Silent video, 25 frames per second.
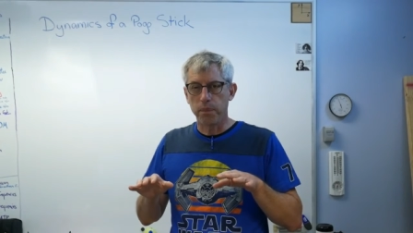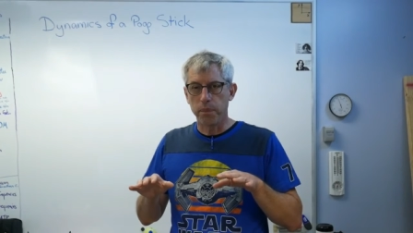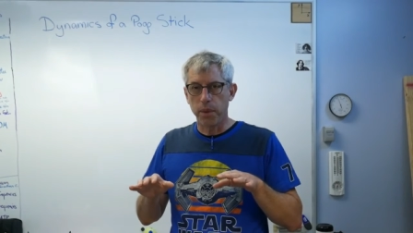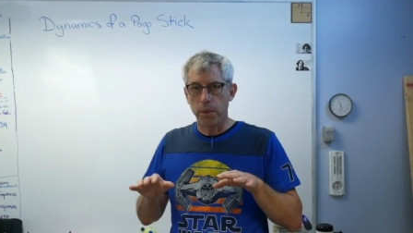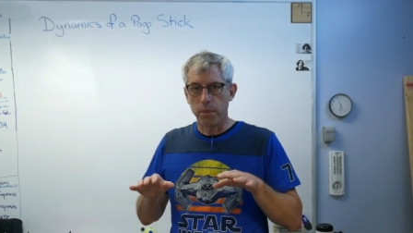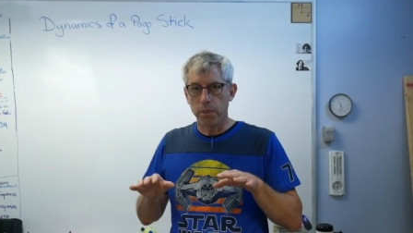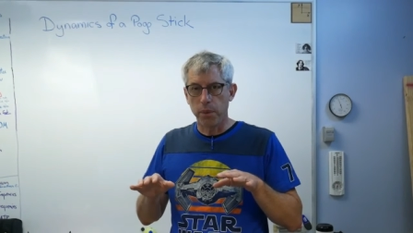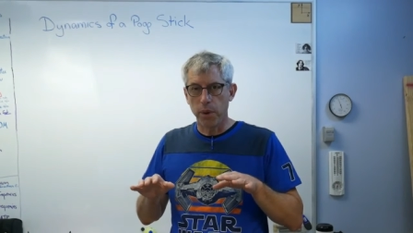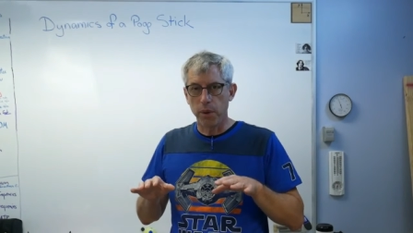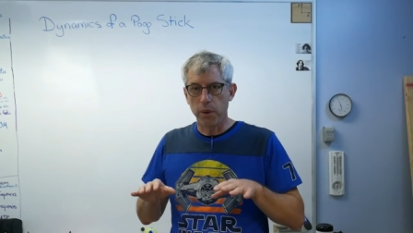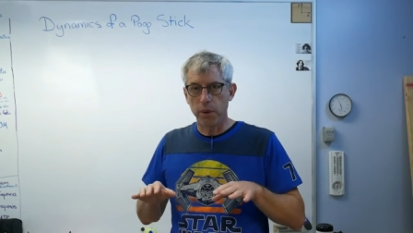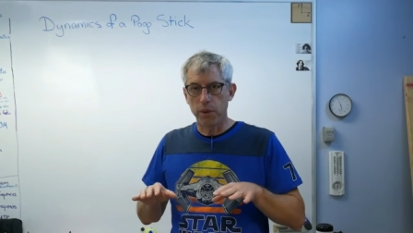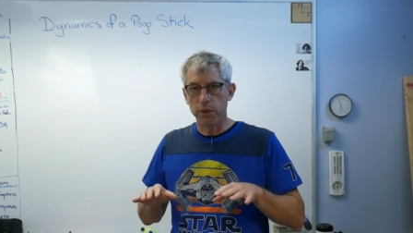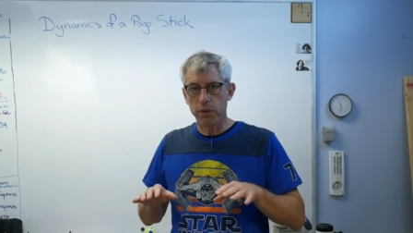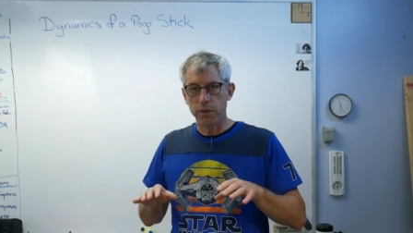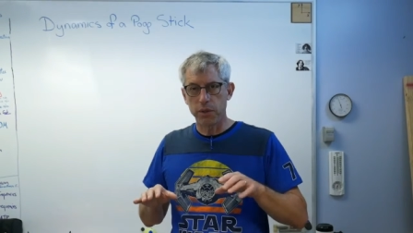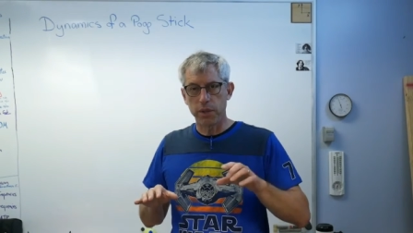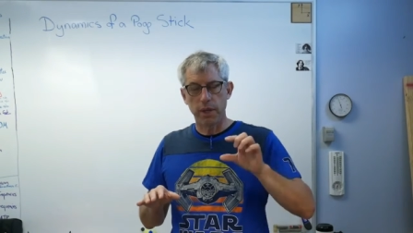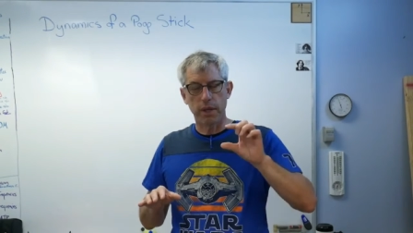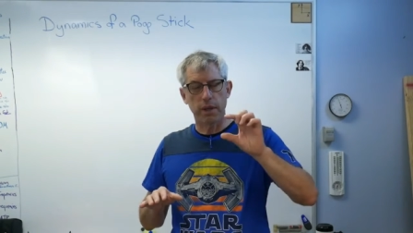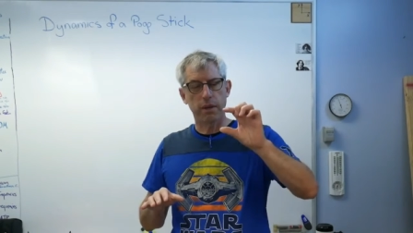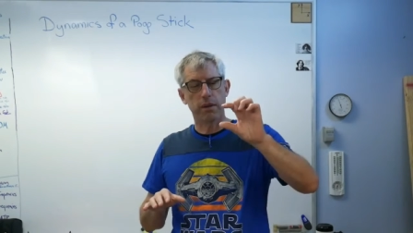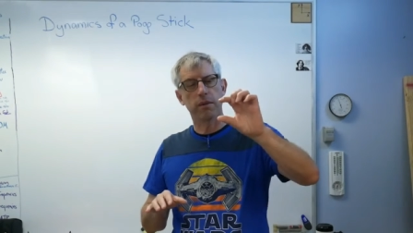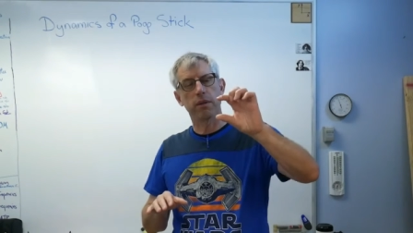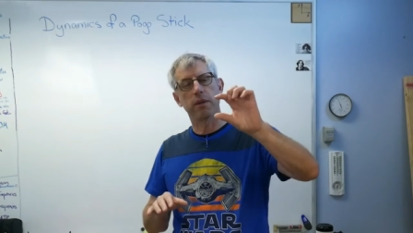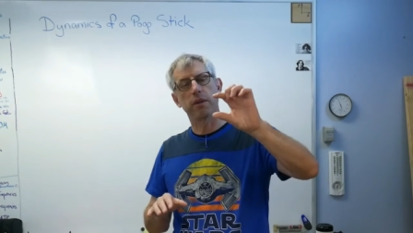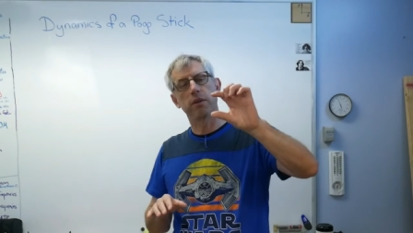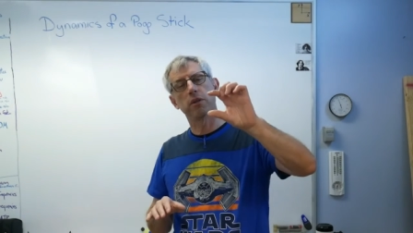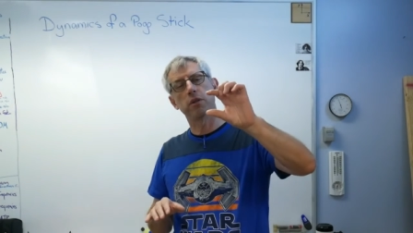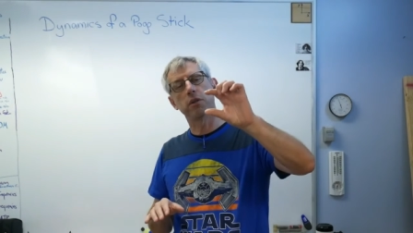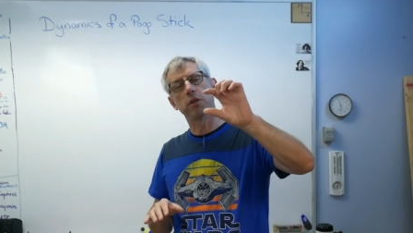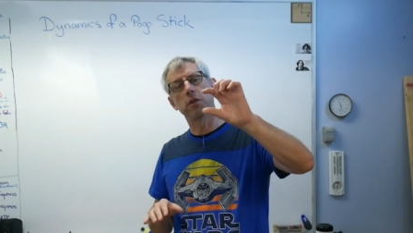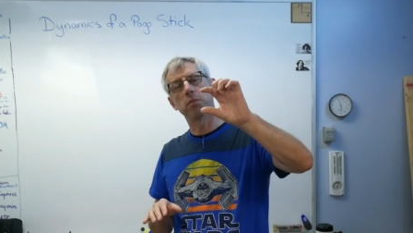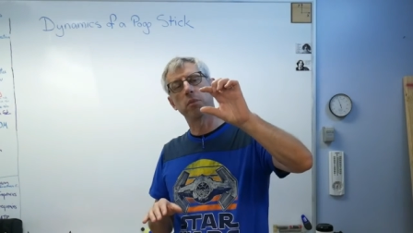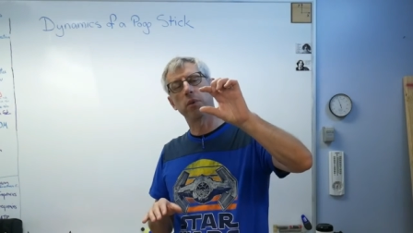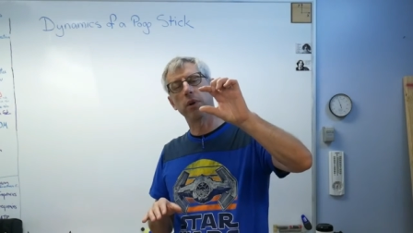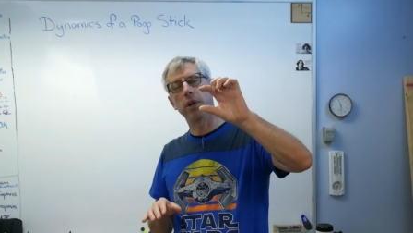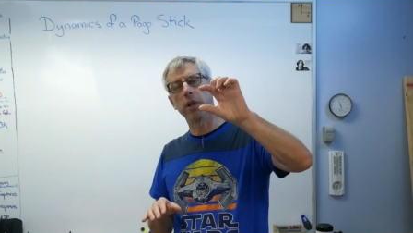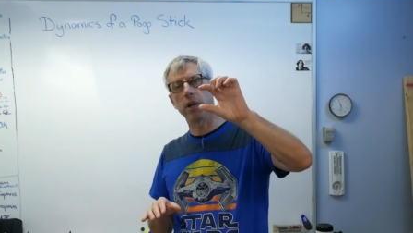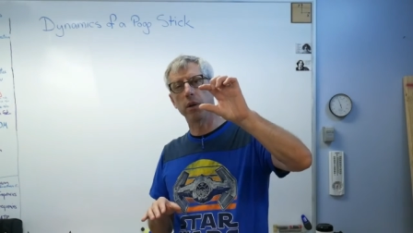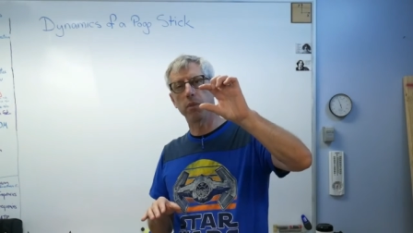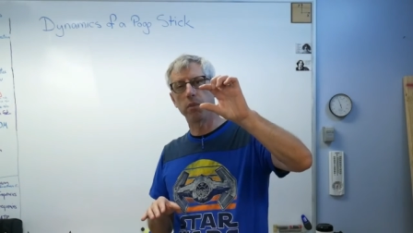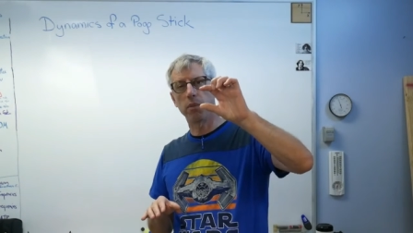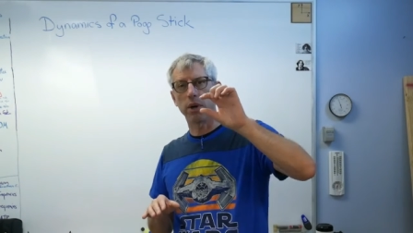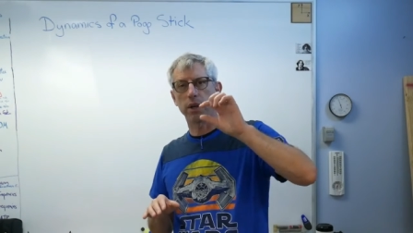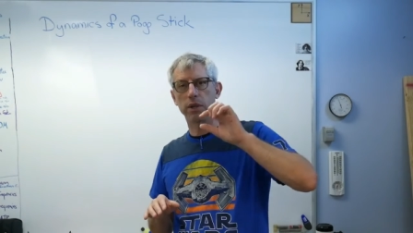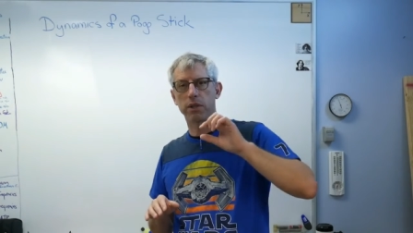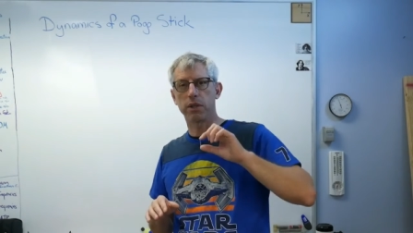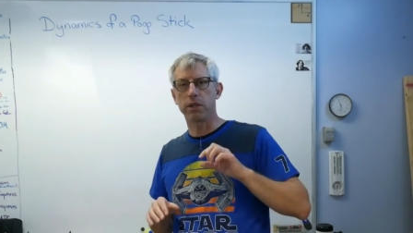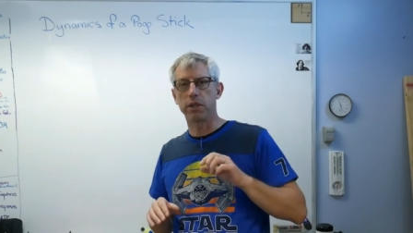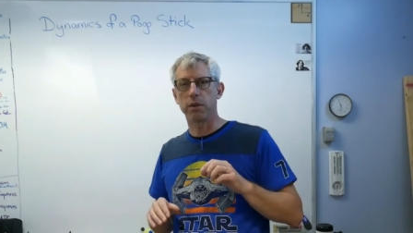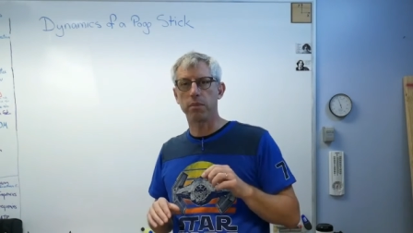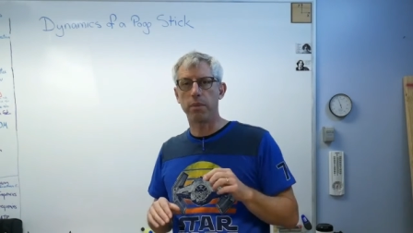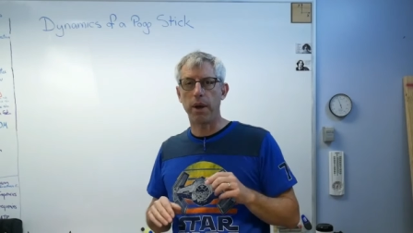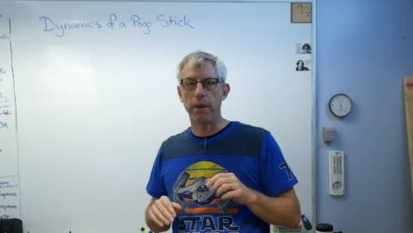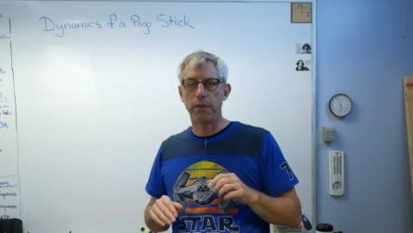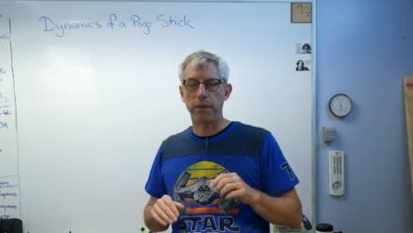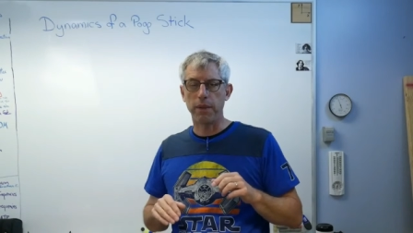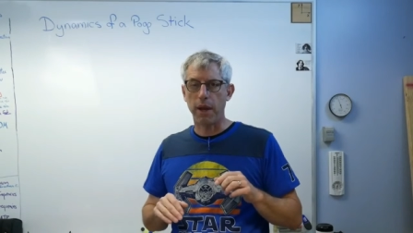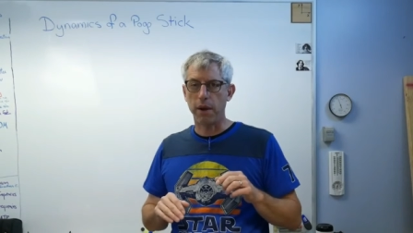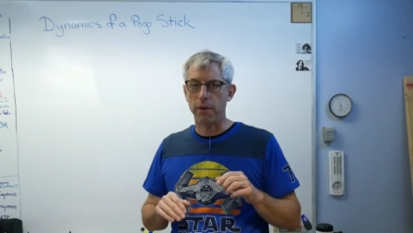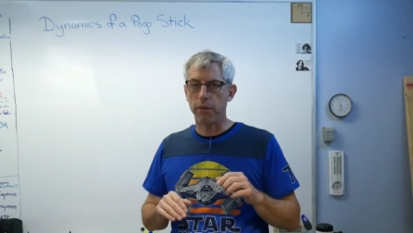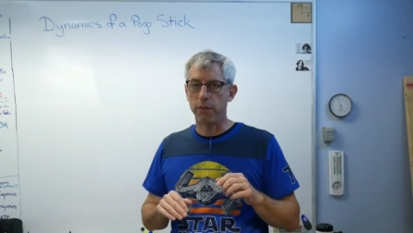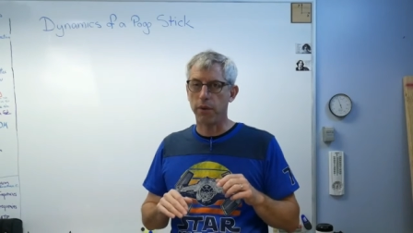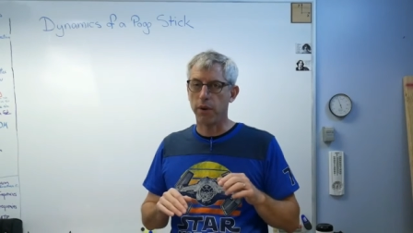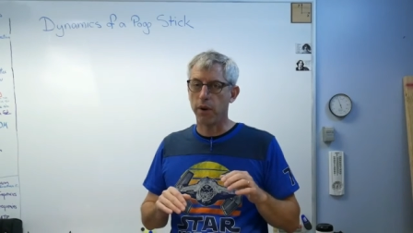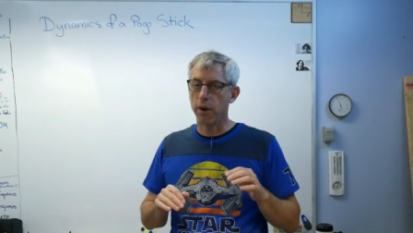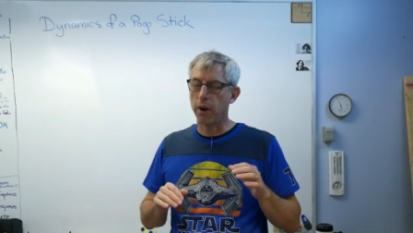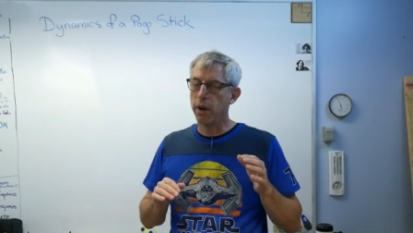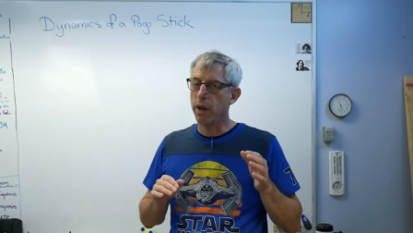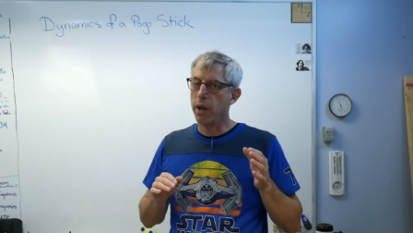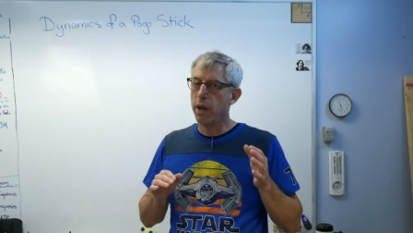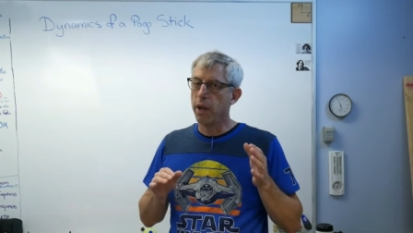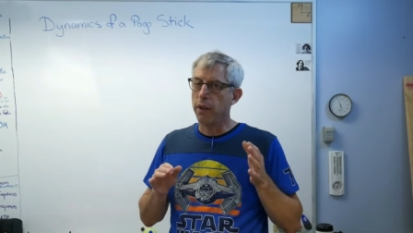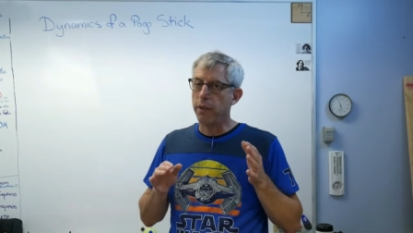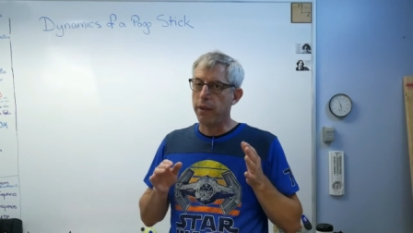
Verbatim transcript: the pogo stick, the spring compresses about that far.